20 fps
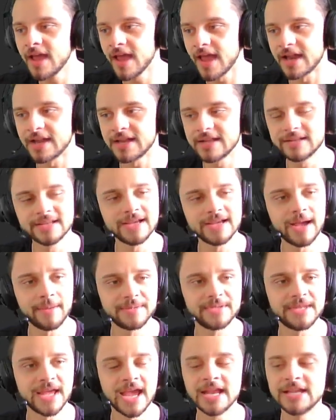And in the
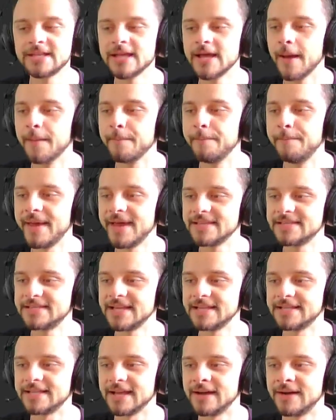update, base
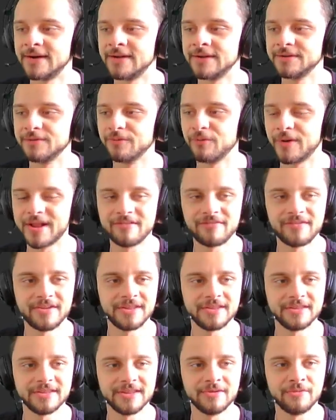it on
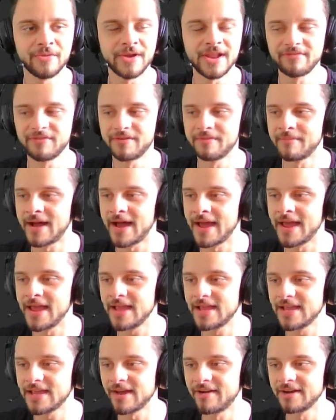whenever
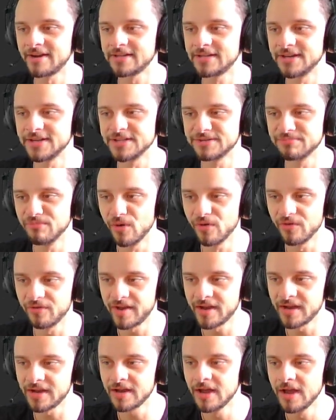my character is
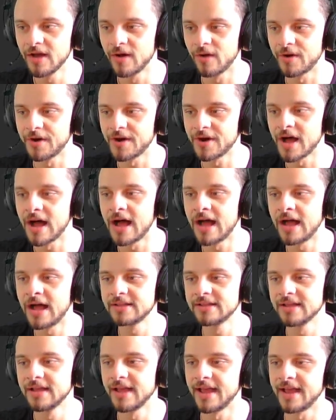moving or
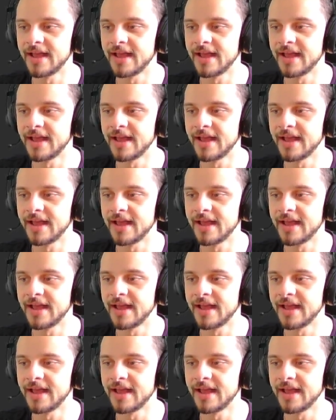not,